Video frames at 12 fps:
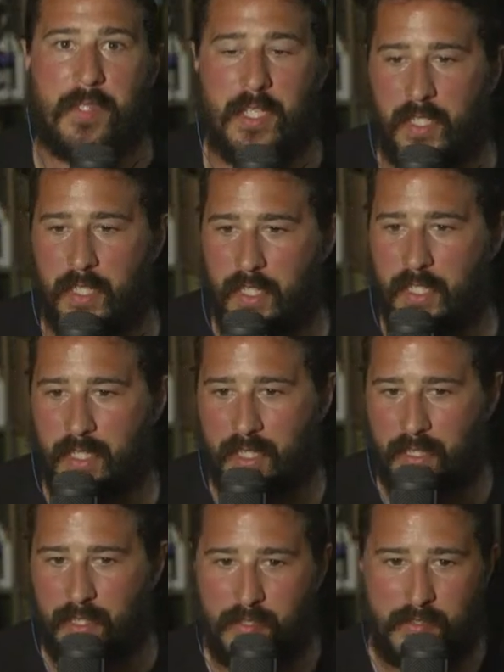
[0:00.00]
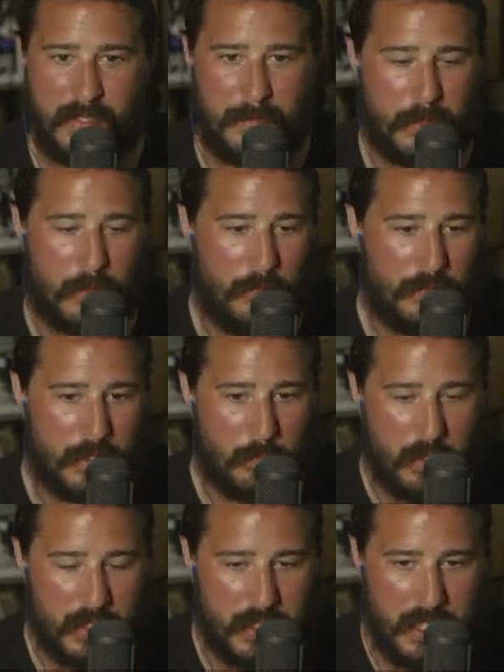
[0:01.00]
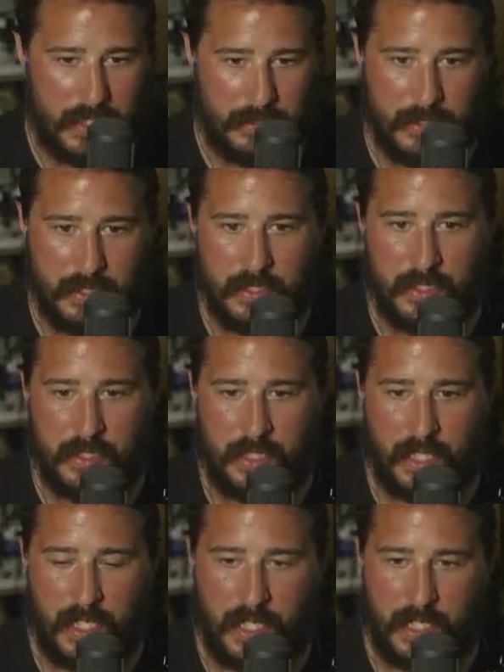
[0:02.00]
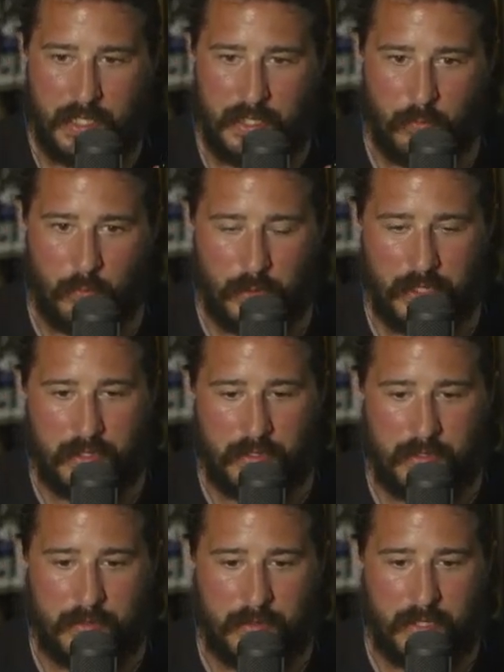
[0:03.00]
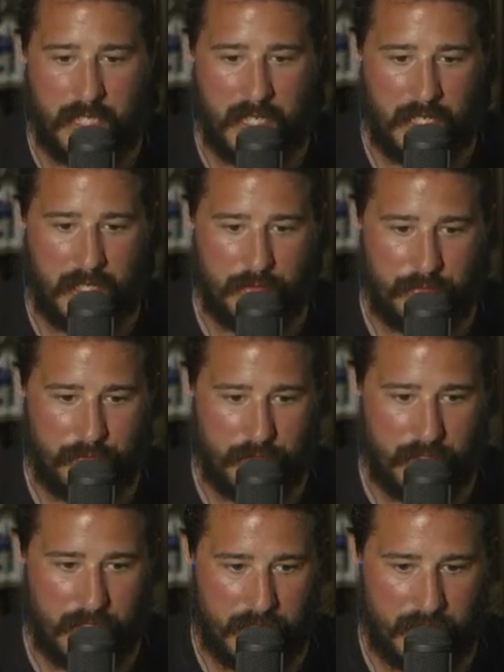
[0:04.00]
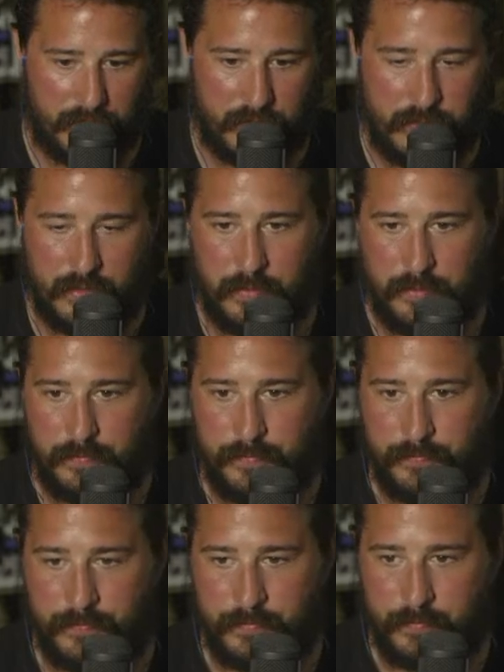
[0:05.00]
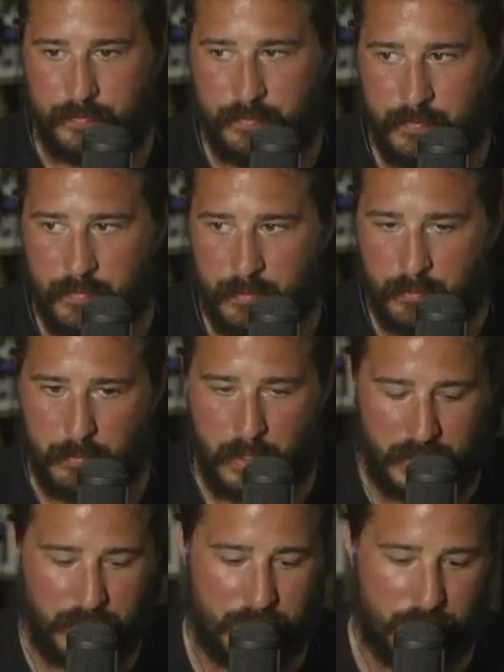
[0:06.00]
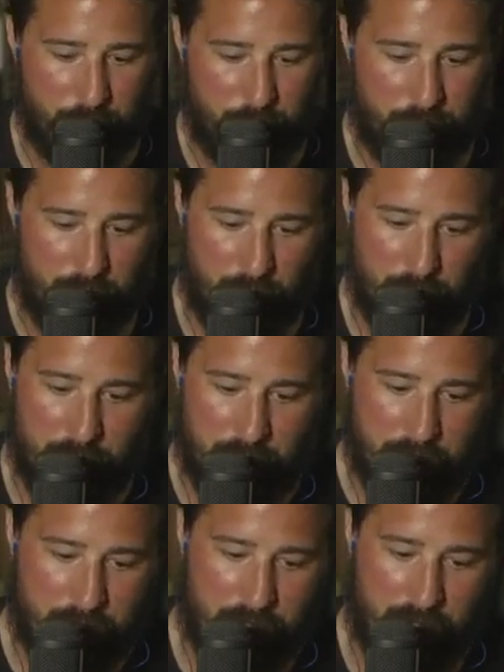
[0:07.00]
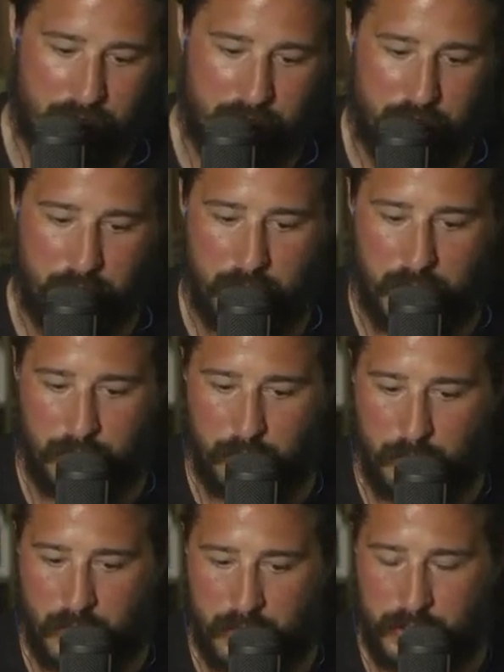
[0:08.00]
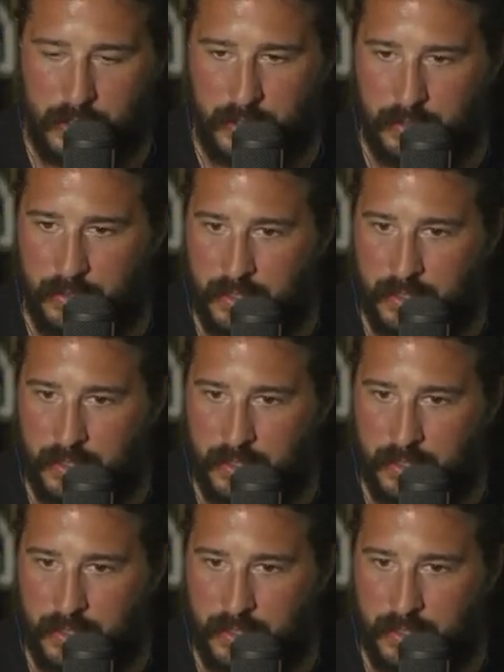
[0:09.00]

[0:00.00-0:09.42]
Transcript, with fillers: Uh, except hopefully one day I will have that money to do so. Thanks to you guys watching.